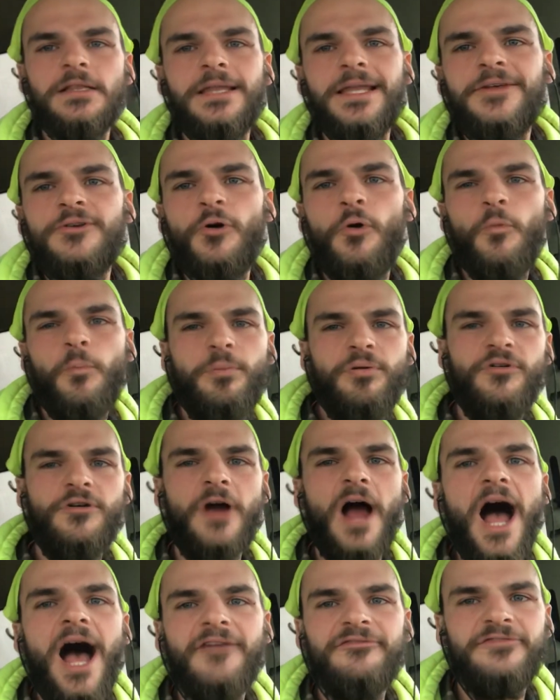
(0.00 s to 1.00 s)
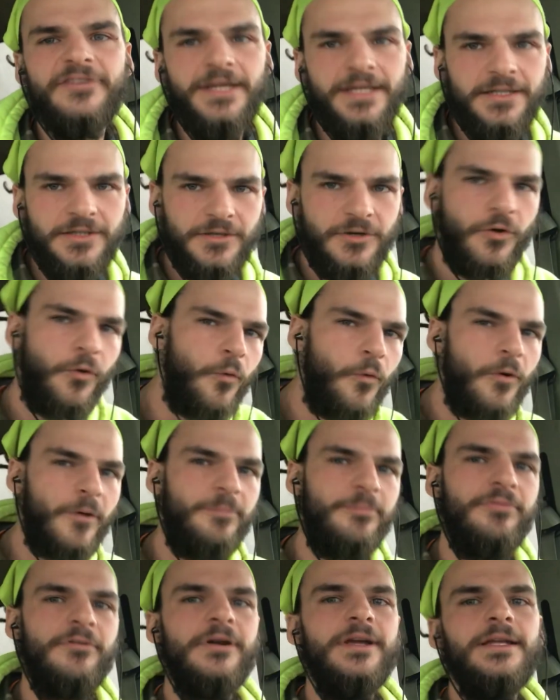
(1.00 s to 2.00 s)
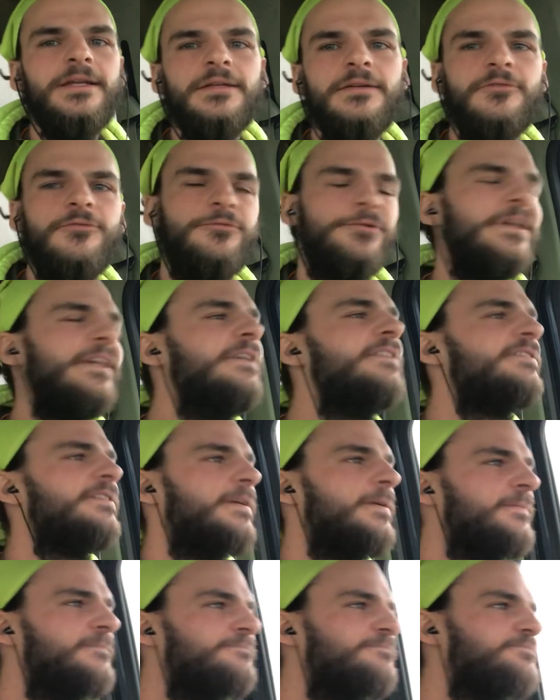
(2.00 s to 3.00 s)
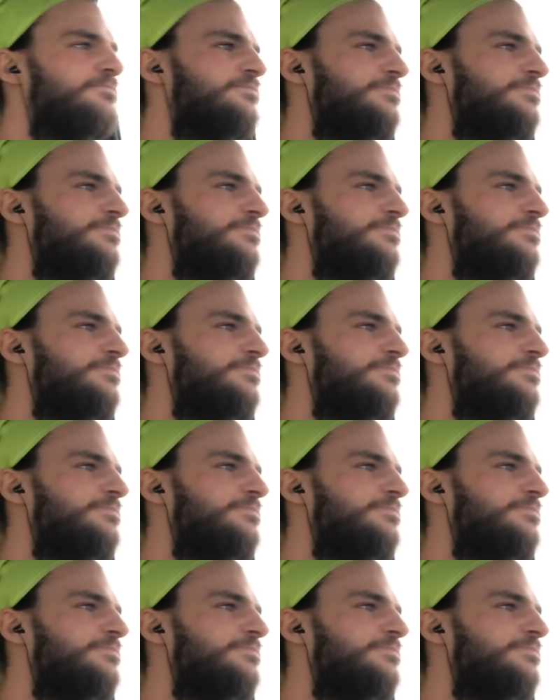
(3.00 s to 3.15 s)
little profit corporate reason,